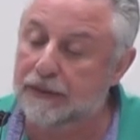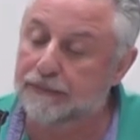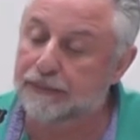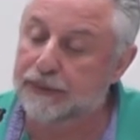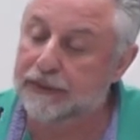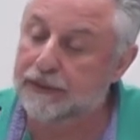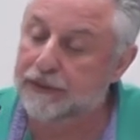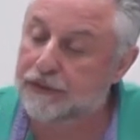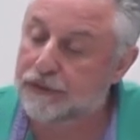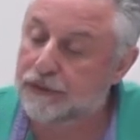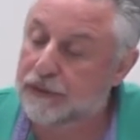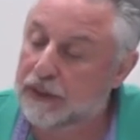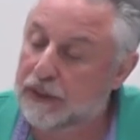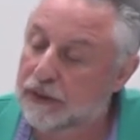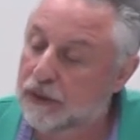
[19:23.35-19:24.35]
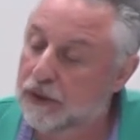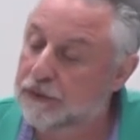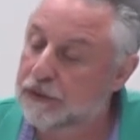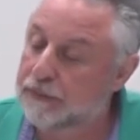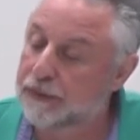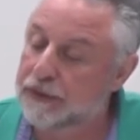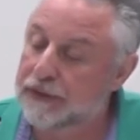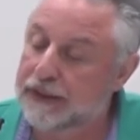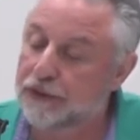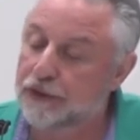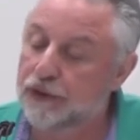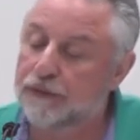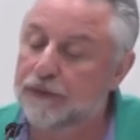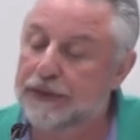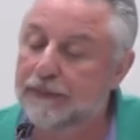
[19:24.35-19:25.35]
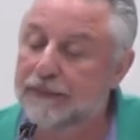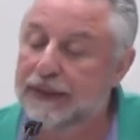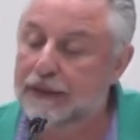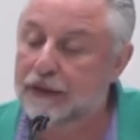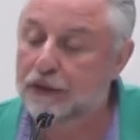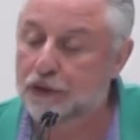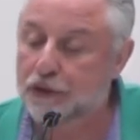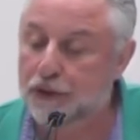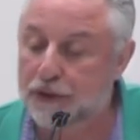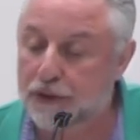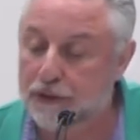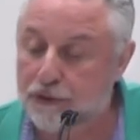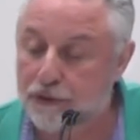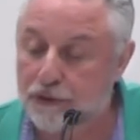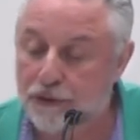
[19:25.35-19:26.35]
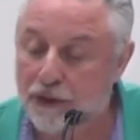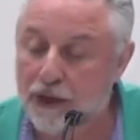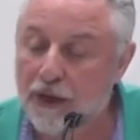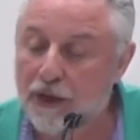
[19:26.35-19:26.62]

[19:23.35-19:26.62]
embittered struggle over the possession of some little church